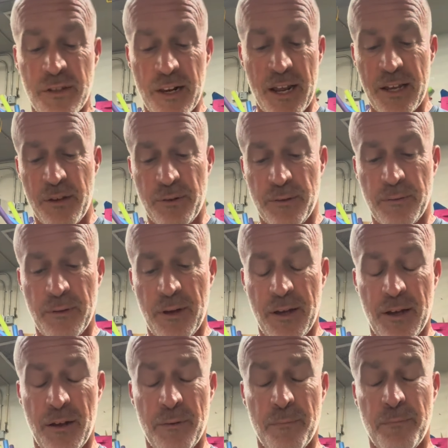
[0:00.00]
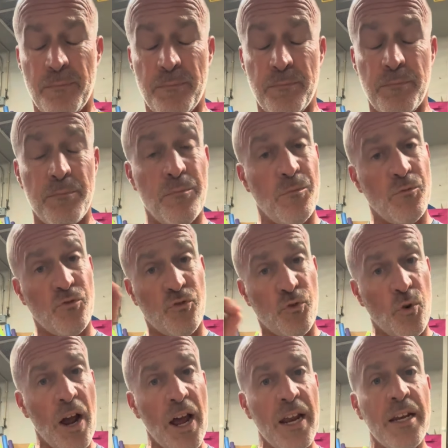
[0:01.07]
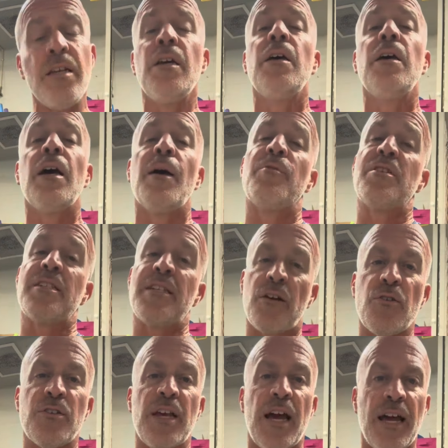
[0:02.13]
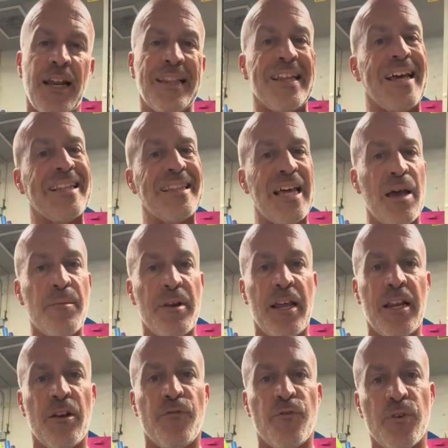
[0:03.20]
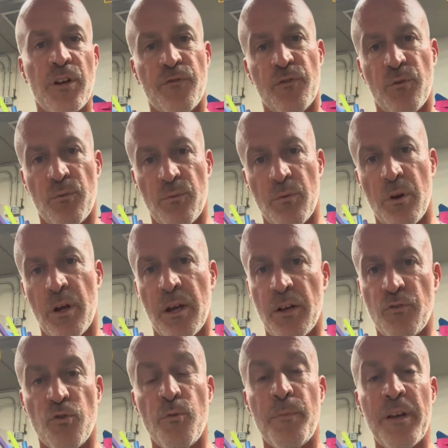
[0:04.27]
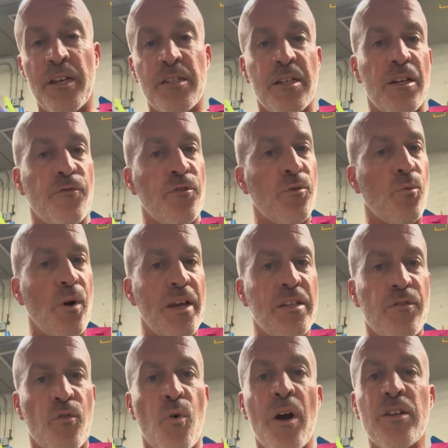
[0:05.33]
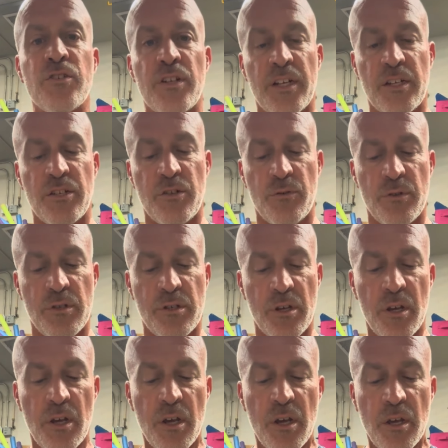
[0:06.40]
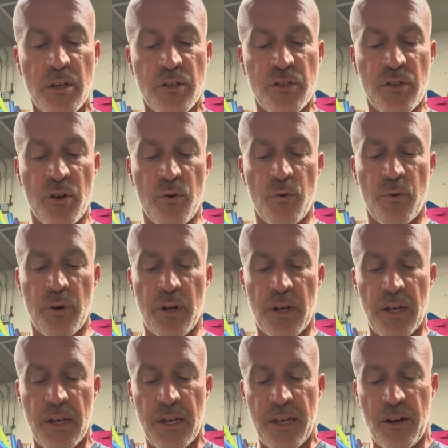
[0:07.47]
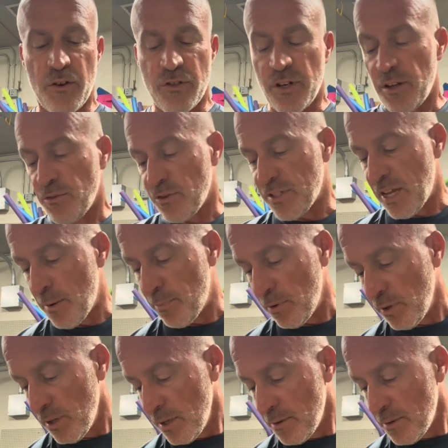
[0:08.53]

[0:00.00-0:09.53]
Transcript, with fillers: that I uh, drew on, I put stickers on, and then I laminated for different uh, groupings and different ways of questioning students. So here's another example.